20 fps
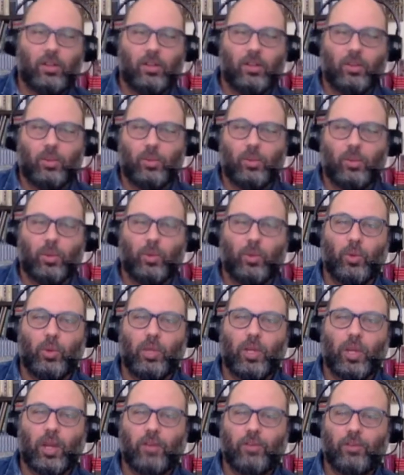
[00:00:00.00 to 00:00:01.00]
but we
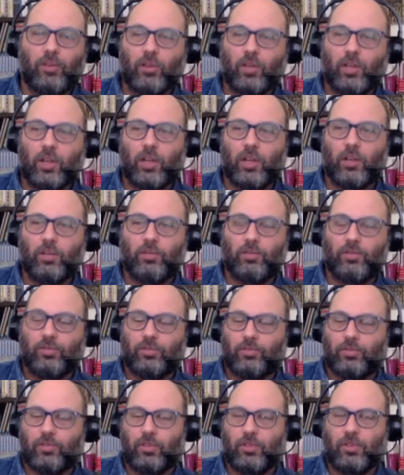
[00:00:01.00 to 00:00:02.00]
have to kind
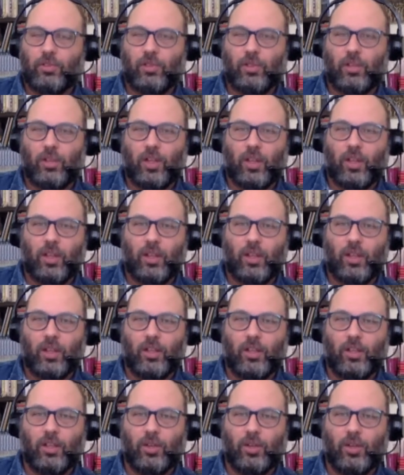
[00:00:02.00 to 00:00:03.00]
of
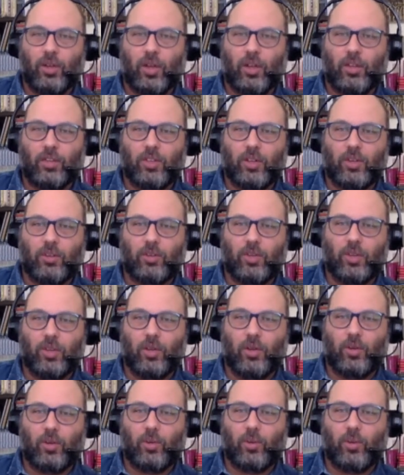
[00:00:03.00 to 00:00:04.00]
accept
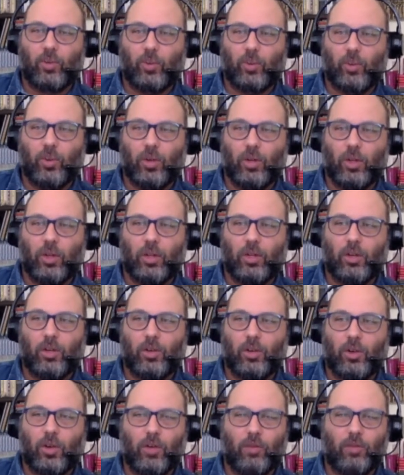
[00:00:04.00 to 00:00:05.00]
that we're not going to
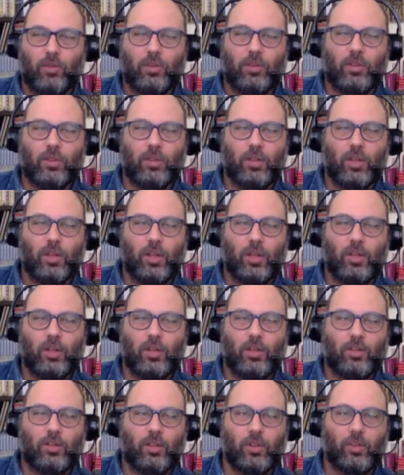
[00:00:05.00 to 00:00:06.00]
know everything and that
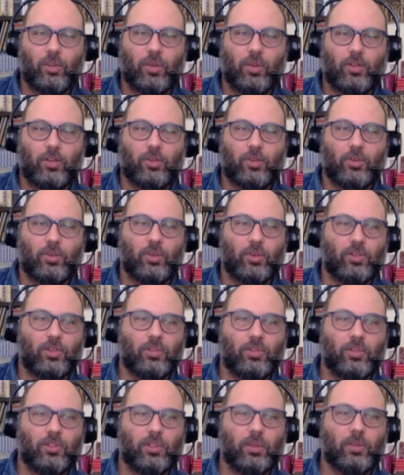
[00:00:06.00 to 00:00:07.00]
it's not possible. We're
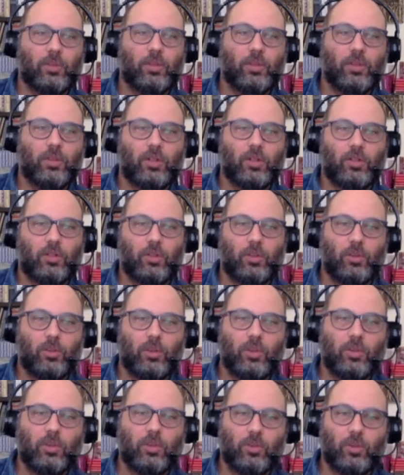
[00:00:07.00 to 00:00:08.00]
just limited as human
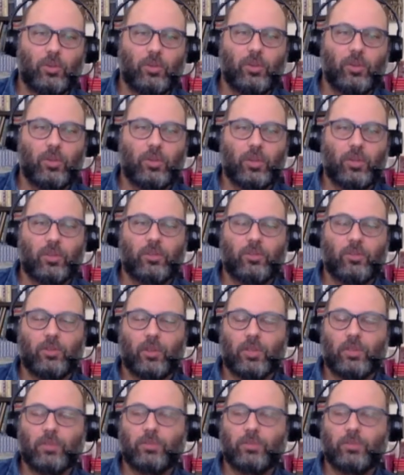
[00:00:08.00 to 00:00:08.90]
beings. We do our best, right?